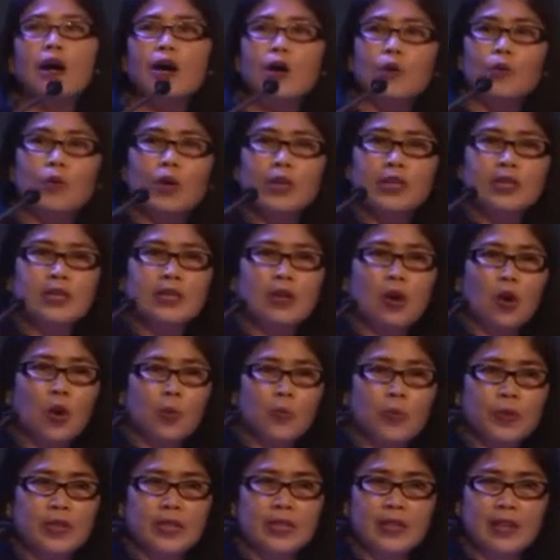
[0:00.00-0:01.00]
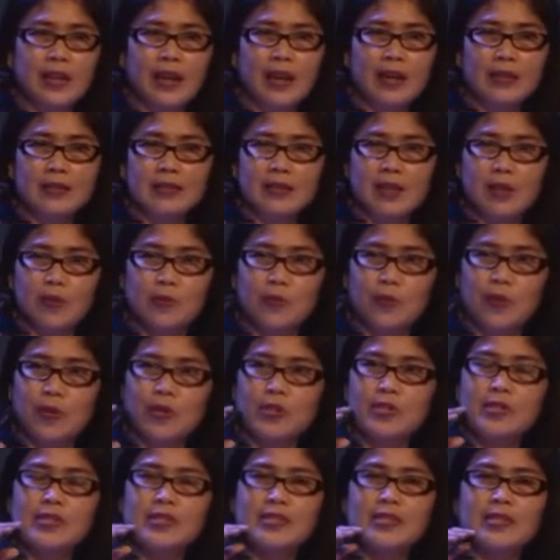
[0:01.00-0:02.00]
What an opening act that
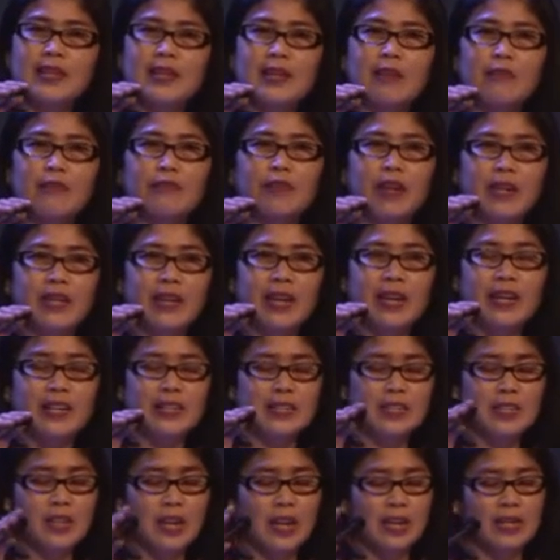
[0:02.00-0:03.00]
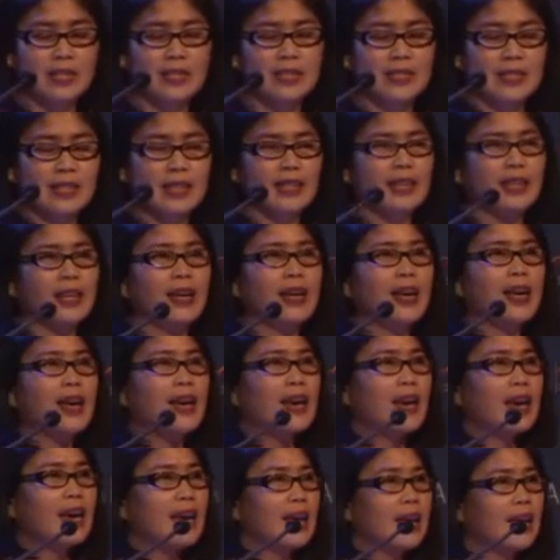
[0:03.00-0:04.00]
was, very energizing,
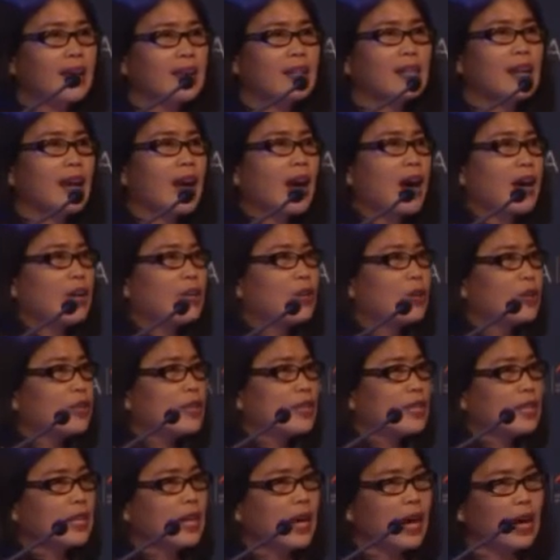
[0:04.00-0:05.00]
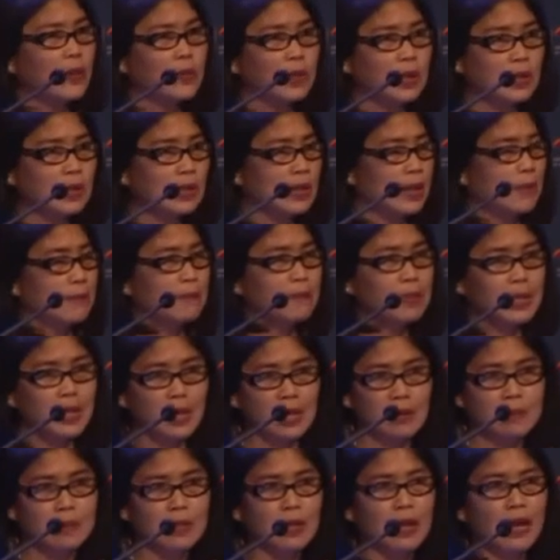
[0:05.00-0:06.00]
and I don't think I will be
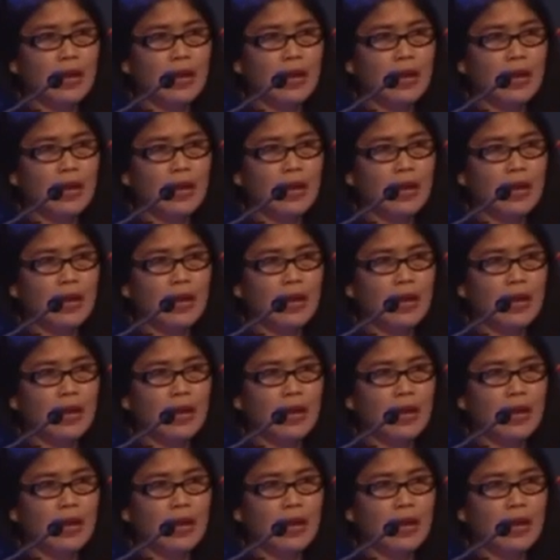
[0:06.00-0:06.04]
able